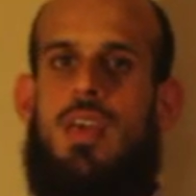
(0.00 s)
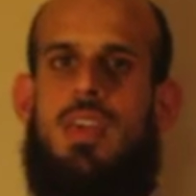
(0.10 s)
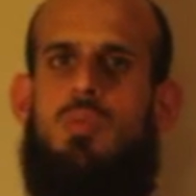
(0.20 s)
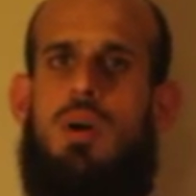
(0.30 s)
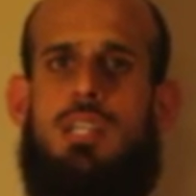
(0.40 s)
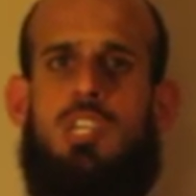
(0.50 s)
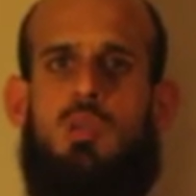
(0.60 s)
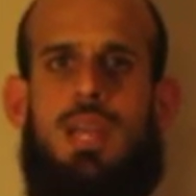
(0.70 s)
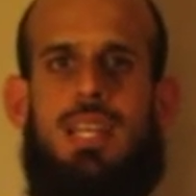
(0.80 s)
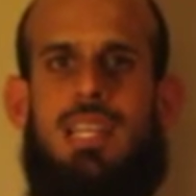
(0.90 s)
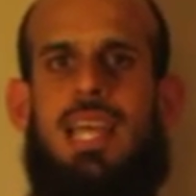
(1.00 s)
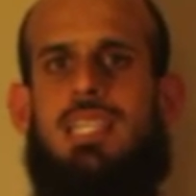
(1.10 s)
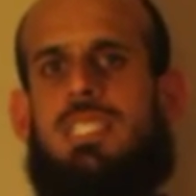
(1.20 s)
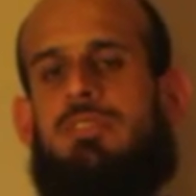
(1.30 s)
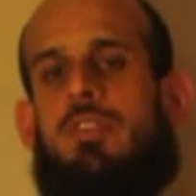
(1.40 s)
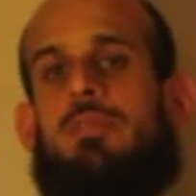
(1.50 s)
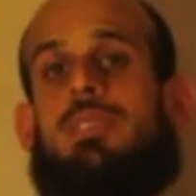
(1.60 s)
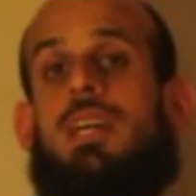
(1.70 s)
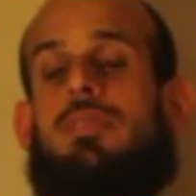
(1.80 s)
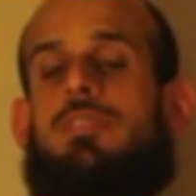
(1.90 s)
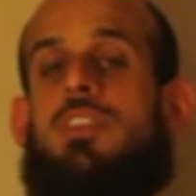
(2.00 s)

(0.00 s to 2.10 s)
he wanted to create a legacy for himself.